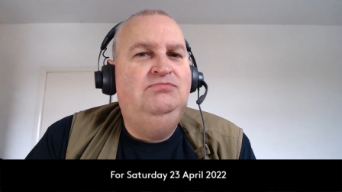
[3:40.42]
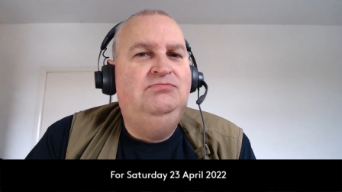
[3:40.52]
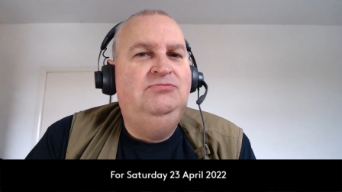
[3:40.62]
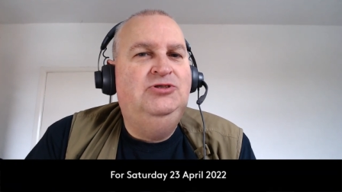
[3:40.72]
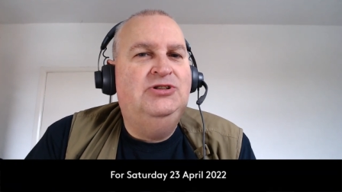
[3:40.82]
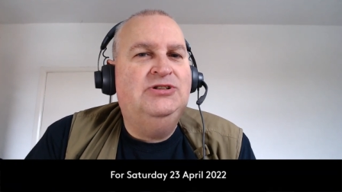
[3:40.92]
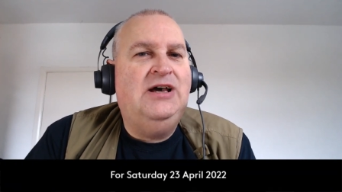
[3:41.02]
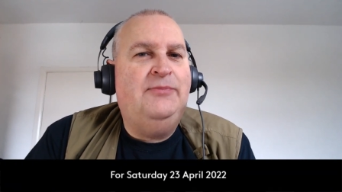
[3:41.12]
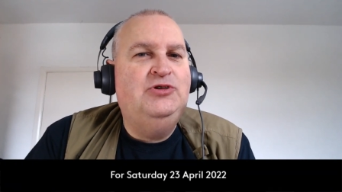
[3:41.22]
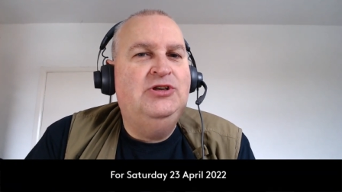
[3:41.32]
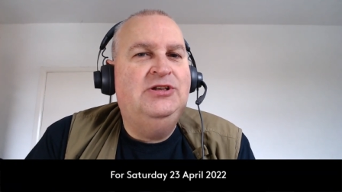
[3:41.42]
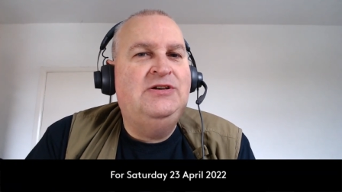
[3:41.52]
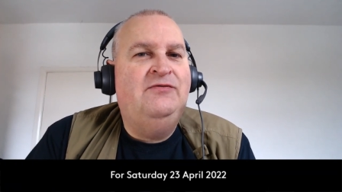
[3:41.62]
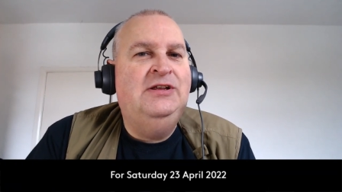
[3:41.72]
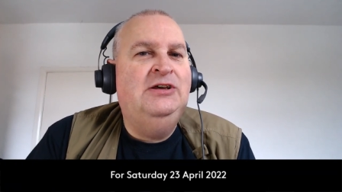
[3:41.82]
just capture
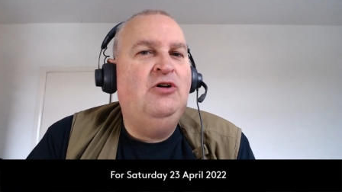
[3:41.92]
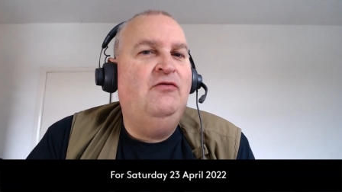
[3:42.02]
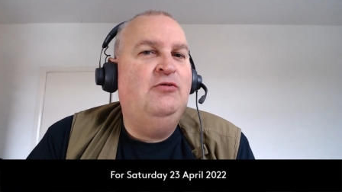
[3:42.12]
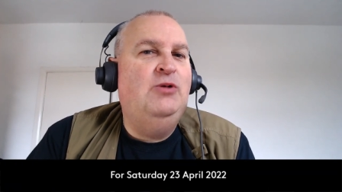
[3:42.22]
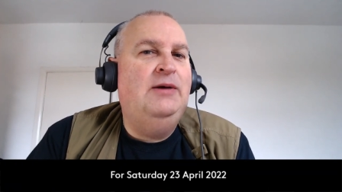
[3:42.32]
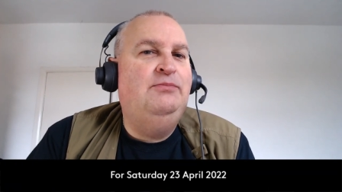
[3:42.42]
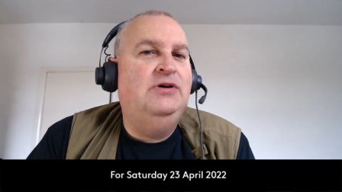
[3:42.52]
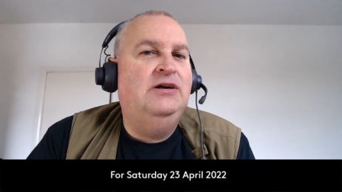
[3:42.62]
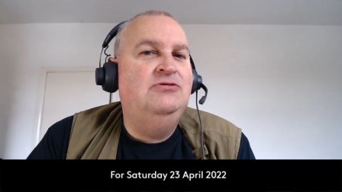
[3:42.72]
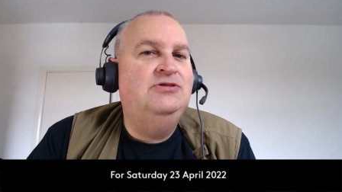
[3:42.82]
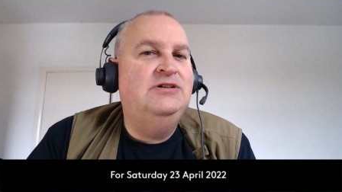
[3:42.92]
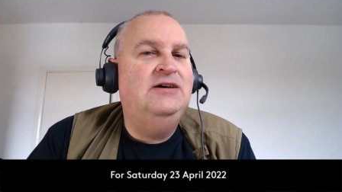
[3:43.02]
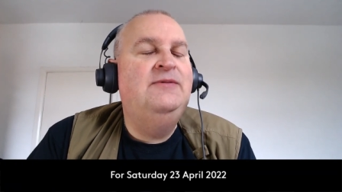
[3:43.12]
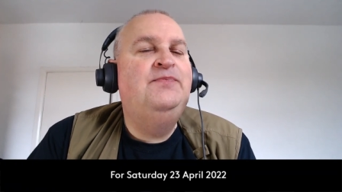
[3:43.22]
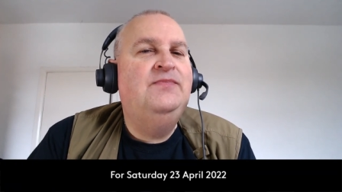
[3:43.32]
something off a web browser,
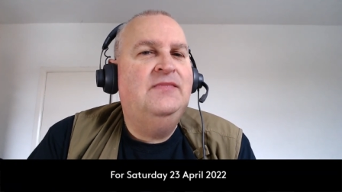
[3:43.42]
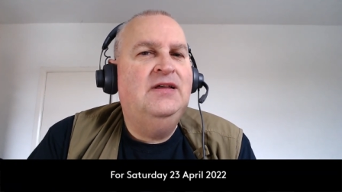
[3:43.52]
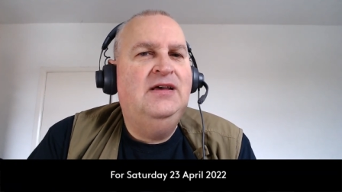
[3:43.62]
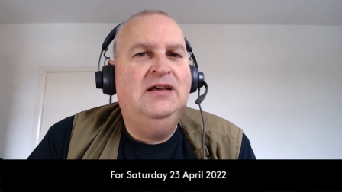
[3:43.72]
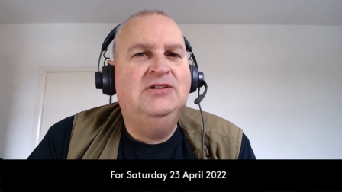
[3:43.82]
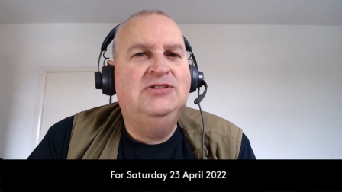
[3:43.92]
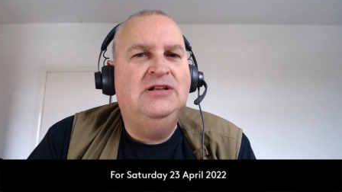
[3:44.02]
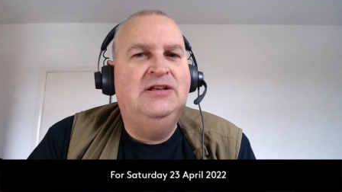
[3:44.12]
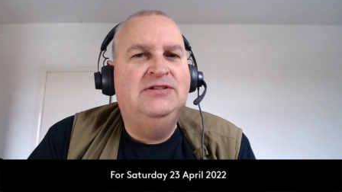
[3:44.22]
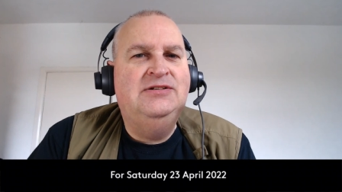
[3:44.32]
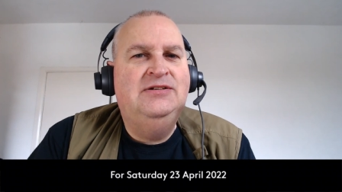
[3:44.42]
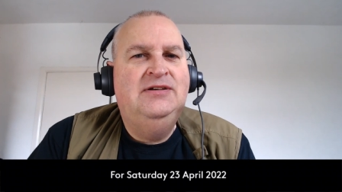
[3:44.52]
excellent.